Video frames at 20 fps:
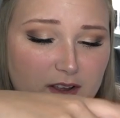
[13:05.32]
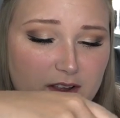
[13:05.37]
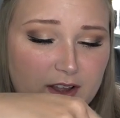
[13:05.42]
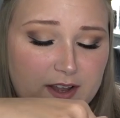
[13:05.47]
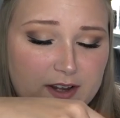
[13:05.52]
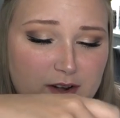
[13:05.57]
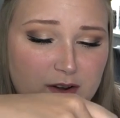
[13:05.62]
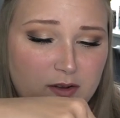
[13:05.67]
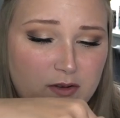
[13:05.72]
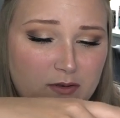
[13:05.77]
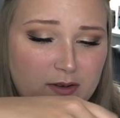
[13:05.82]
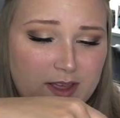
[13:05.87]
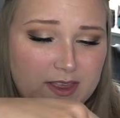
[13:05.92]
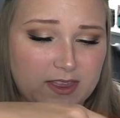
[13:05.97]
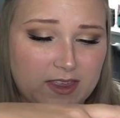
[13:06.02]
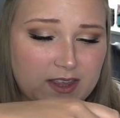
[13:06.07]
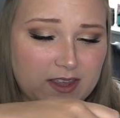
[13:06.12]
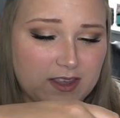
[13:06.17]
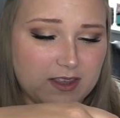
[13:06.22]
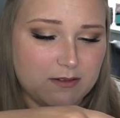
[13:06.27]
I know, I
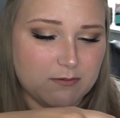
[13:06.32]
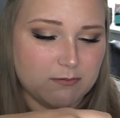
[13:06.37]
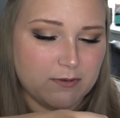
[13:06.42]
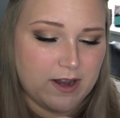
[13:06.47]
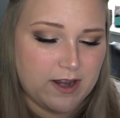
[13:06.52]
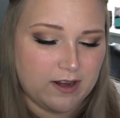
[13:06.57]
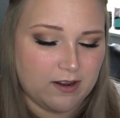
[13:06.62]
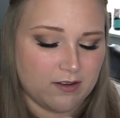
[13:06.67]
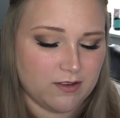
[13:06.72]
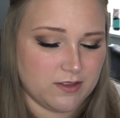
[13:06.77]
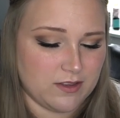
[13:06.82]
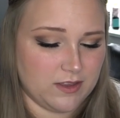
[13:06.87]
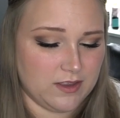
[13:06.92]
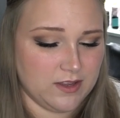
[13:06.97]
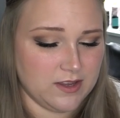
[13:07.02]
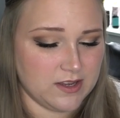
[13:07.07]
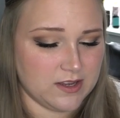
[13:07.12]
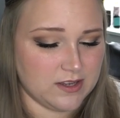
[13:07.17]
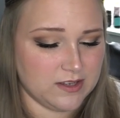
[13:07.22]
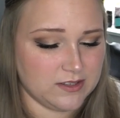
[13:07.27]
think it read it on
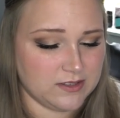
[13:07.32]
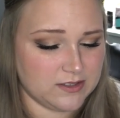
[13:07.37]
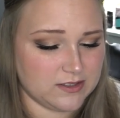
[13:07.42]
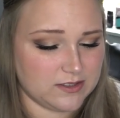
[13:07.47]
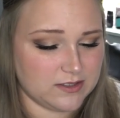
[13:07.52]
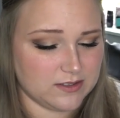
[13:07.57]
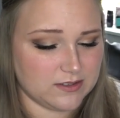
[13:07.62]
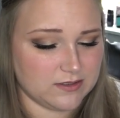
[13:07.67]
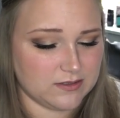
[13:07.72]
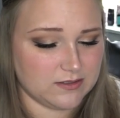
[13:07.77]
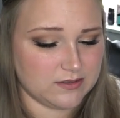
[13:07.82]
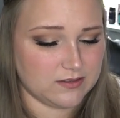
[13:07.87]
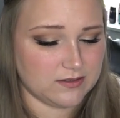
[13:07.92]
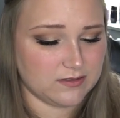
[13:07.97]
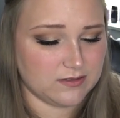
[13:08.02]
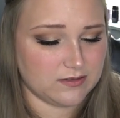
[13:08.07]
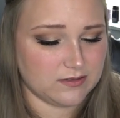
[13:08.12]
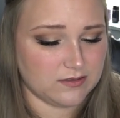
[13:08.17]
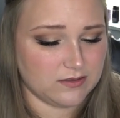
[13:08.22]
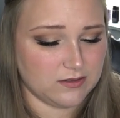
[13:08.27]
this.
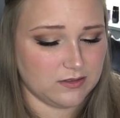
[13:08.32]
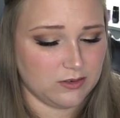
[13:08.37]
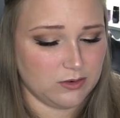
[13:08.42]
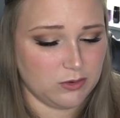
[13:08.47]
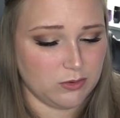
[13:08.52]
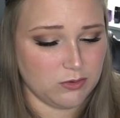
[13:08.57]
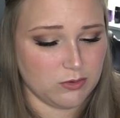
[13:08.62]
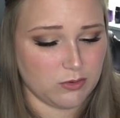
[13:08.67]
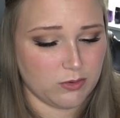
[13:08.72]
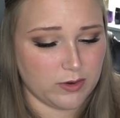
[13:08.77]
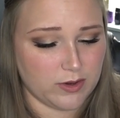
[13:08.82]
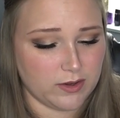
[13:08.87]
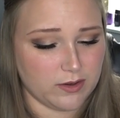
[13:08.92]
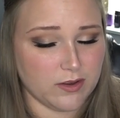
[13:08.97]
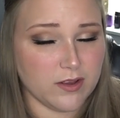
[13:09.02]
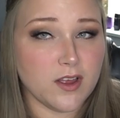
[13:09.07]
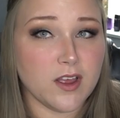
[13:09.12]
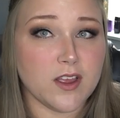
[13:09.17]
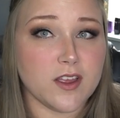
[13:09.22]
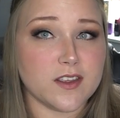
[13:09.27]
New
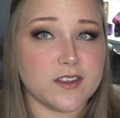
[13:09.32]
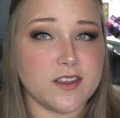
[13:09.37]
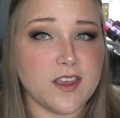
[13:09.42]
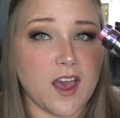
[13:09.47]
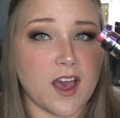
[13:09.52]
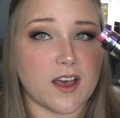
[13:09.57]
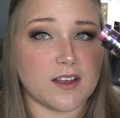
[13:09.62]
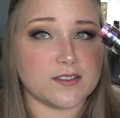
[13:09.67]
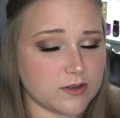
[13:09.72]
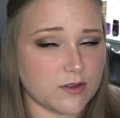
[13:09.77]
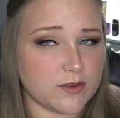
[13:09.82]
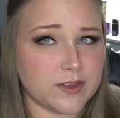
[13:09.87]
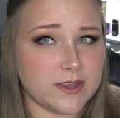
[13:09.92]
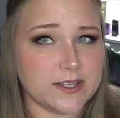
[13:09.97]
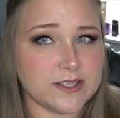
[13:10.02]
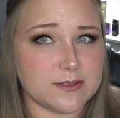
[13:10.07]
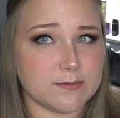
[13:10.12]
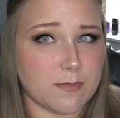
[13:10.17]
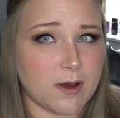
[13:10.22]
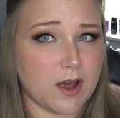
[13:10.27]
coil. Yeah, so
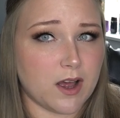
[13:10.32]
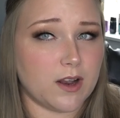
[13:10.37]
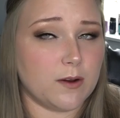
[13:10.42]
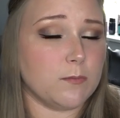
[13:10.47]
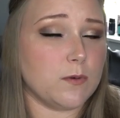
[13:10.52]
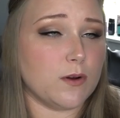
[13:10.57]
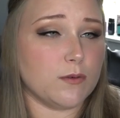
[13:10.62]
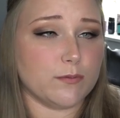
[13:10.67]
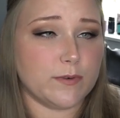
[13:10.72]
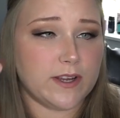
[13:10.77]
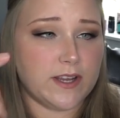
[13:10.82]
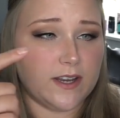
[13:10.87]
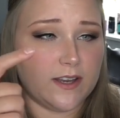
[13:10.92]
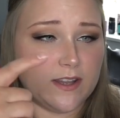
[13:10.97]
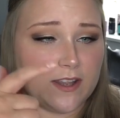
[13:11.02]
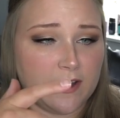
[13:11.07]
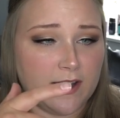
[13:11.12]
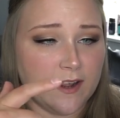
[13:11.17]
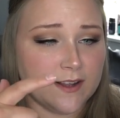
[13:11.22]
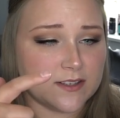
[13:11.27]
this mod will read
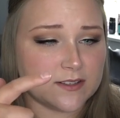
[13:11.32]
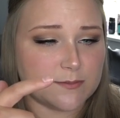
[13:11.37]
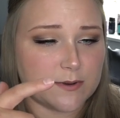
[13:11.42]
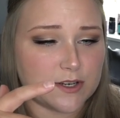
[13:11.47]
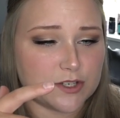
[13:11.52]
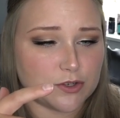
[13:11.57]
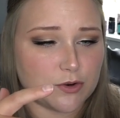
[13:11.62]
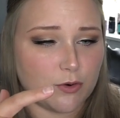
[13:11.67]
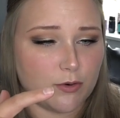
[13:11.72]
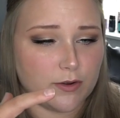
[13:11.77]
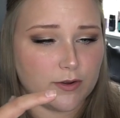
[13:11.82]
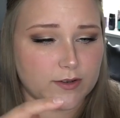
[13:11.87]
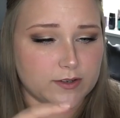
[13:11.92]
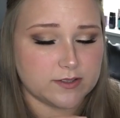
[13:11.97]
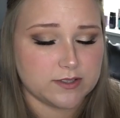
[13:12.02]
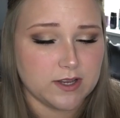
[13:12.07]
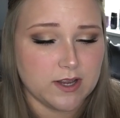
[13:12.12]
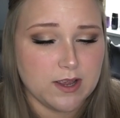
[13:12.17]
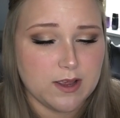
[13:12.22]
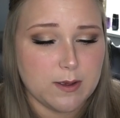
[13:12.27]
the NexMesh
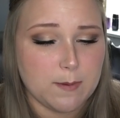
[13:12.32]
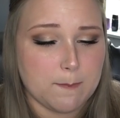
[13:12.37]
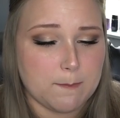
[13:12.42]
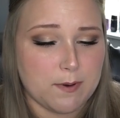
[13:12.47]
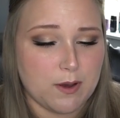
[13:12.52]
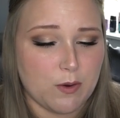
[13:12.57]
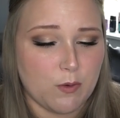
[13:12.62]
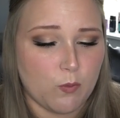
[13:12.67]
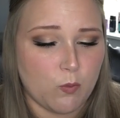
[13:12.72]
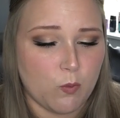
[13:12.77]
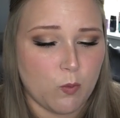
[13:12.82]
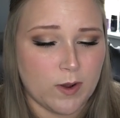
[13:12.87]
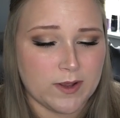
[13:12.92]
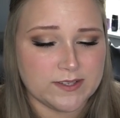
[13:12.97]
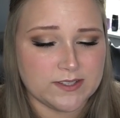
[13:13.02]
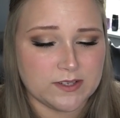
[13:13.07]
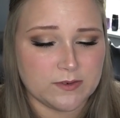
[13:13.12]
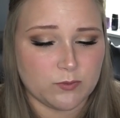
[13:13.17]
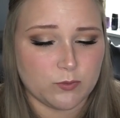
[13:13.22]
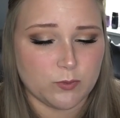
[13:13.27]
coils, but
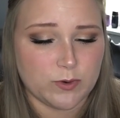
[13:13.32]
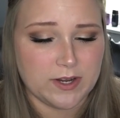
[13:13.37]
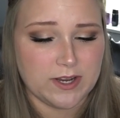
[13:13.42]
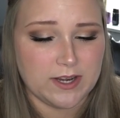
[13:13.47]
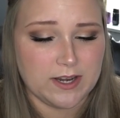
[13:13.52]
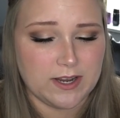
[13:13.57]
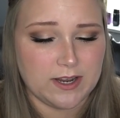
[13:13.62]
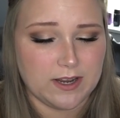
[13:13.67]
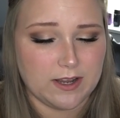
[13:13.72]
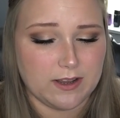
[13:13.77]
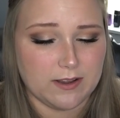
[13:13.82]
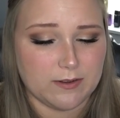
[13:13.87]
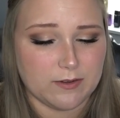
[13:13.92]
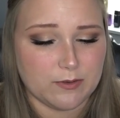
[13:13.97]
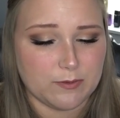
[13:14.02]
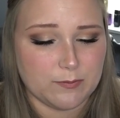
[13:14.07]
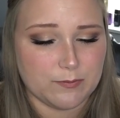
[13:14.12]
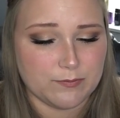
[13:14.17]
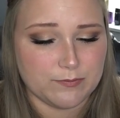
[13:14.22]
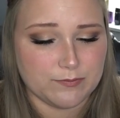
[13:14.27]
wasn't reading